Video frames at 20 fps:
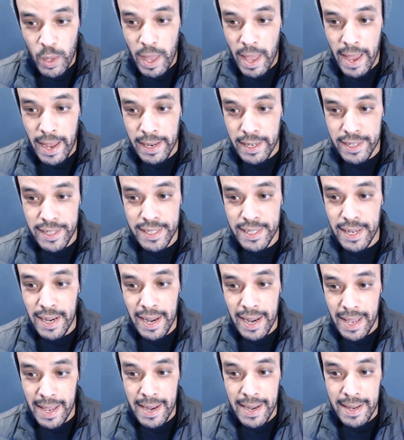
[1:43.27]

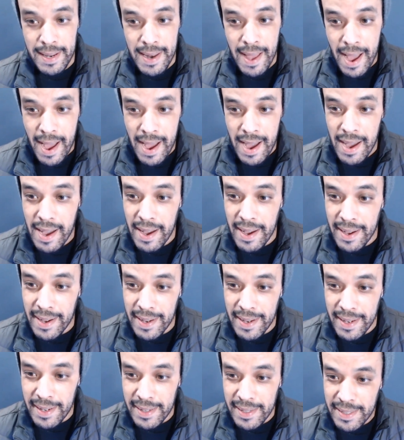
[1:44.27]
Angelina
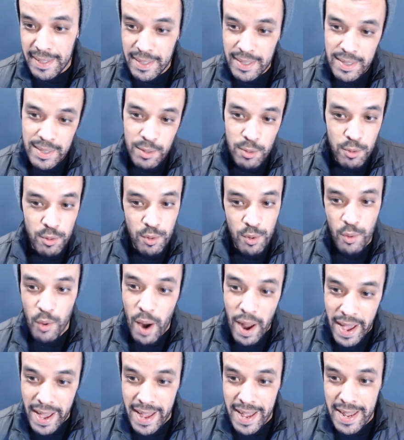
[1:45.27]

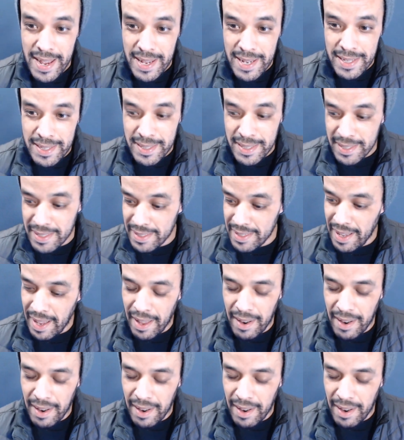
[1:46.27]
Grass